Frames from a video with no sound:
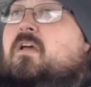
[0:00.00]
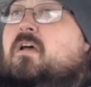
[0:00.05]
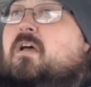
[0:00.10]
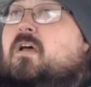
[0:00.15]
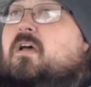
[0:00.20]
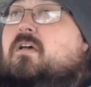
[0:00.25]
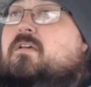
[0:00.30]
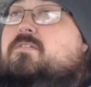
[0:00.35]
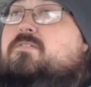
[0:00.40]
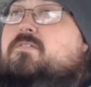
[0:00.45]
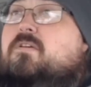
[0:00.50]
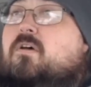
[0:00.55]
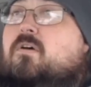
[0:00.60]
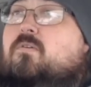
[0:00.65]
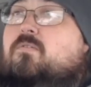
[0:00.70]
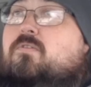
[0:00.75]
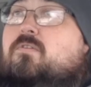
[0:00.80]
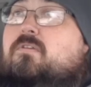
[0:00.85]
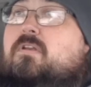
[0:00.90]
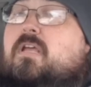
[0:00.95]
So
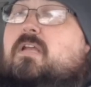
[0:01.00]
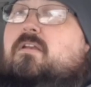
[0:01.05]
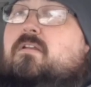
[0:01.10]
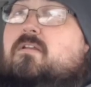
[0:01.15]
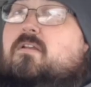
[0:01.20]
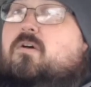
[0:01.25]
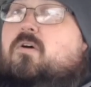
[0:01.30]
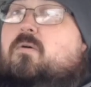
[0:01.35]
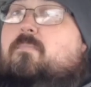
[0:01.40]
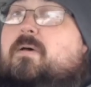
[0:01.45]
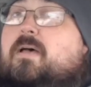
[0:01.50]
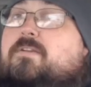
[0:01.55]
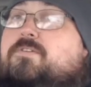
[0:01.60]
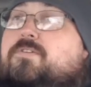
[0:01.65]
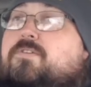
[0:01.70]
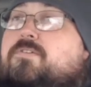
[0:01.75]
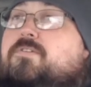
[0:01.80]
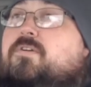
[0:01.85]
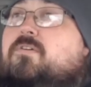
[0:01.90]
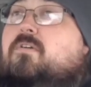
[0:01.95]
you need to know about
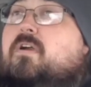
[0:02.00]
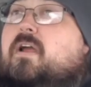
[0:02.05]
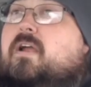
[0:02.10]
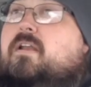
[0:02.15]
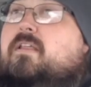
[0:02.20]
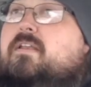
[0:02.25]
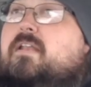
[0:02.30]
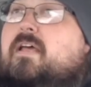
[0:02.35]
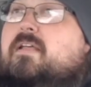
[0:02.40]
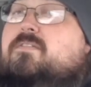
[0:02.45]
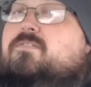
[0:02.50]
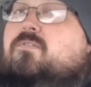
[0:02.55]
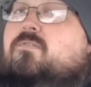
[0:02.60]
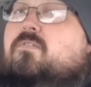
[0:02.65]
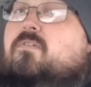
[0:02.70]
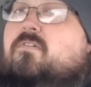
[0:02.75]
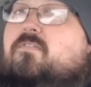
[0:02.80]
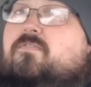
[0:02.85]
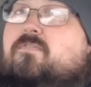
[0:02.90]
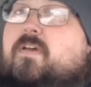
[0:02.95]
your terrain, and that's going
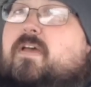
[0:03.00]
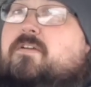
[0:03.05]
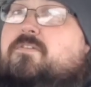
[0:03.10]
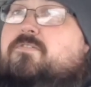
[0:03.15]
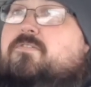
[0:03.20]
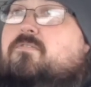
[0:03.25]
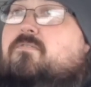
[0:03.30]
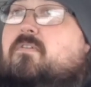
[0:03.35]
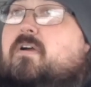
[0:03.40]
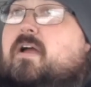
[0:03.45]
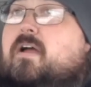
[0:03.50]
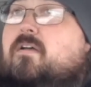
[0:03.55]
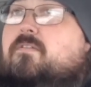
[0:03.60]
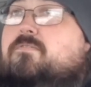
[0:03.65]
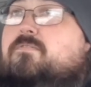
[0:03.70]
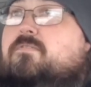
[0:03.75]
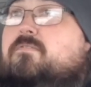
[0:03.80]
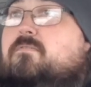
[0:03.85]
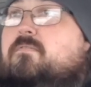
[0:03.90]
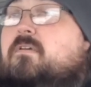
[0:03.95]
to affect your
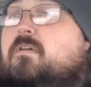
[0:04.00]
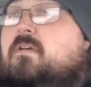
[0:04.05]
routes.